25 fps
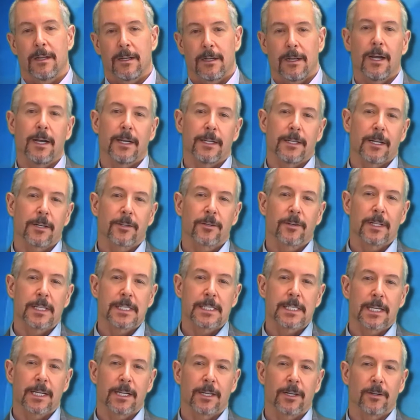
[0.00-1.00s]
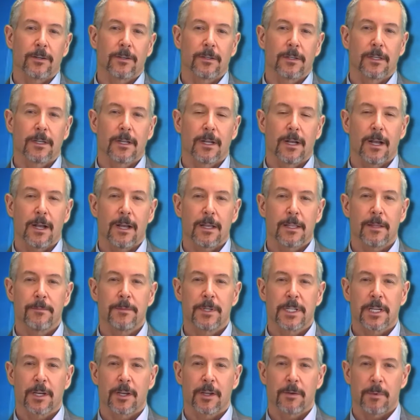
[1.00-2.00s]
Hi, Dr. Lindsey here. Let me
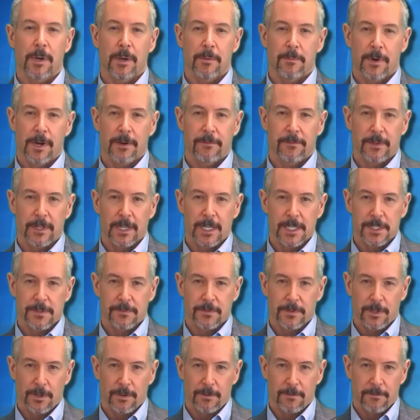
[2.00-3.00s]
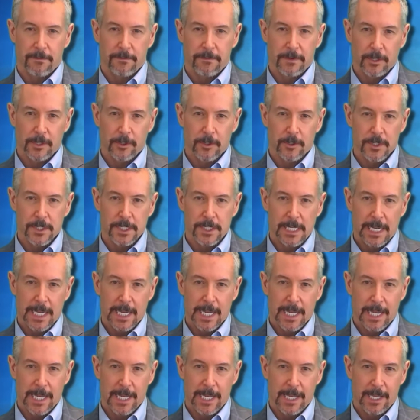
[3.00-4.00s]
tell you about my philosophy on fillers
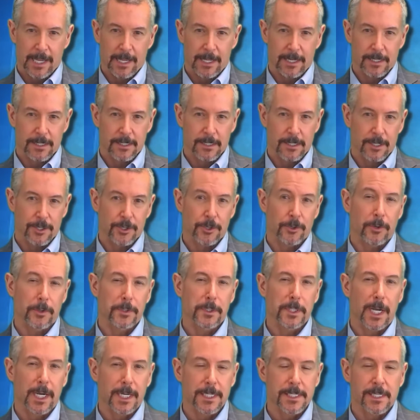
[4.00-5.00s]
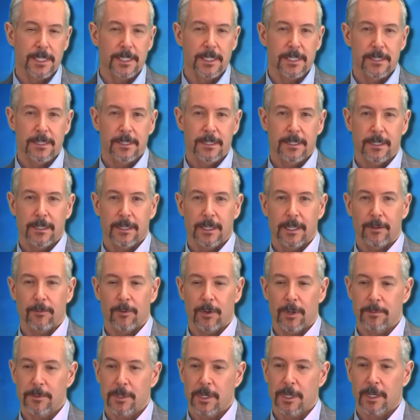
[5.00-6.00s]
and uh, neurotoxins. And
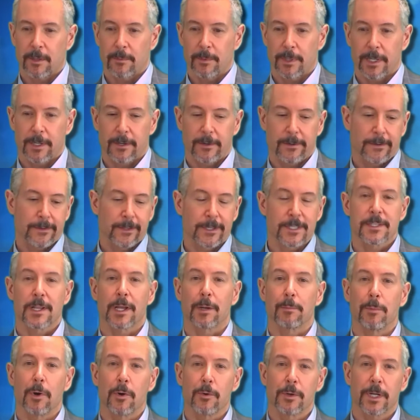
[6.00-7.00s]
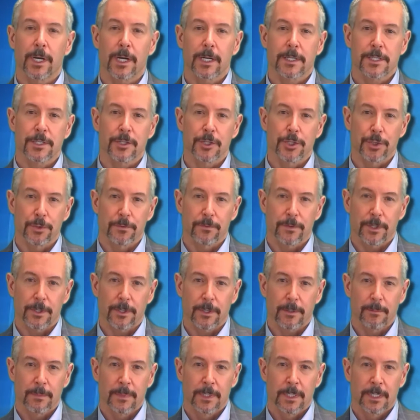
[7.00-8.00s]
what I'm talking about are things like Botox and
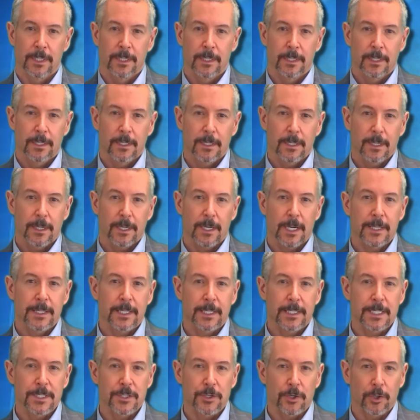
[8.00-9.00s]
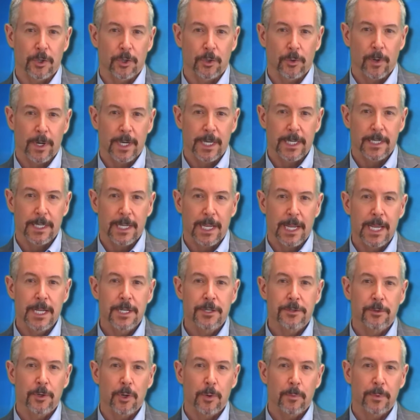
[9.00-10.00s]
Juvederm. I think these are great
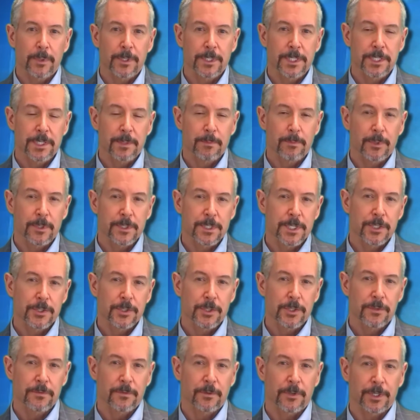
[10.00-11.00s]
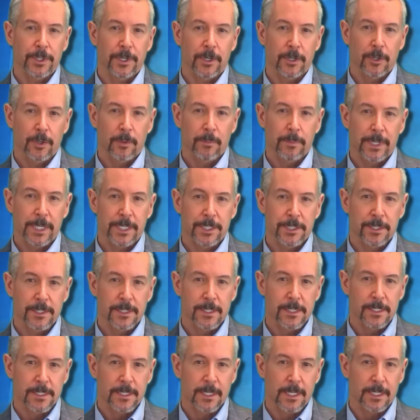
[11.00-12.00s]
intro procedures for younger
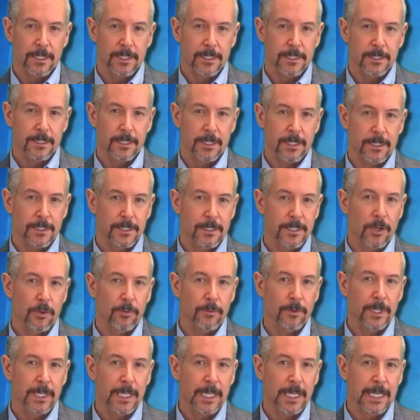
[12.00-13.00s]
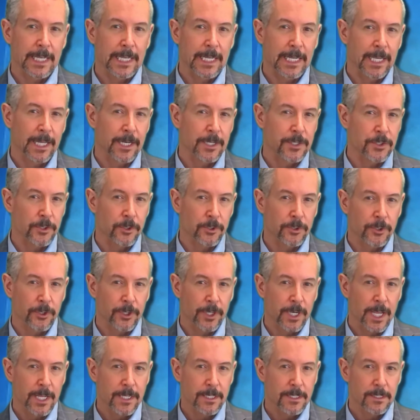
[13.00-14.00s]
patients that uh, don't need any kind of
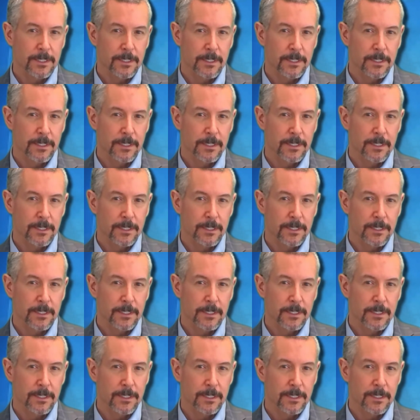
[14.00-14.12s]
surgery yet